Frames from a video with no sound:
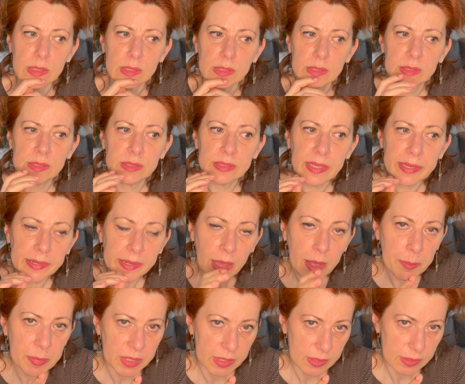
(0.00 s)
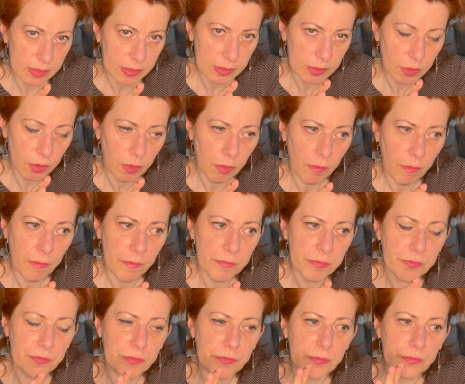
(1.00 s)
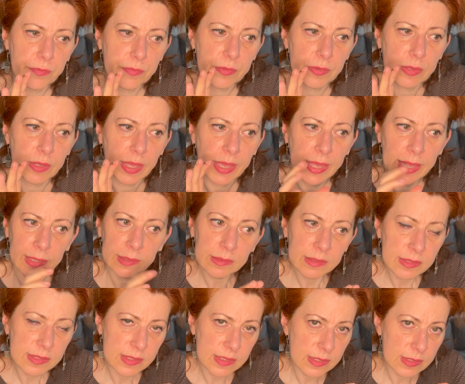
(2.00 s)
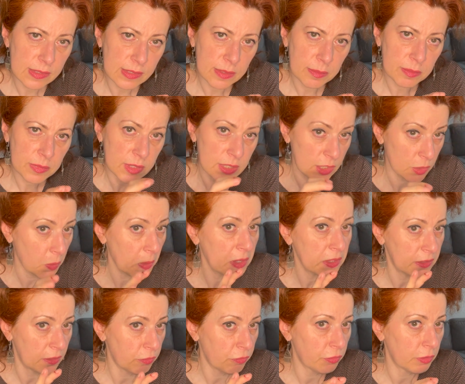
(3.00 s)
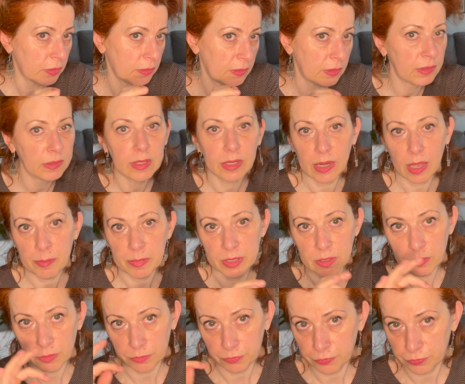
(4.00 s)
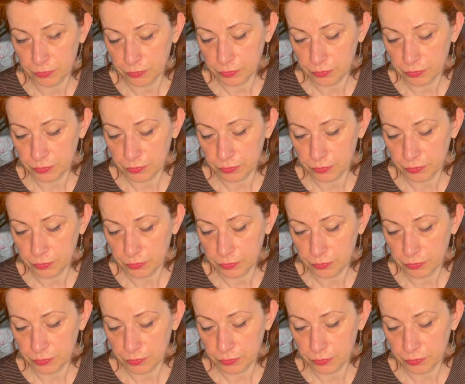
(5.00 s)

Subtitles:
the dynamic of healthy system is quite different than the dynamic of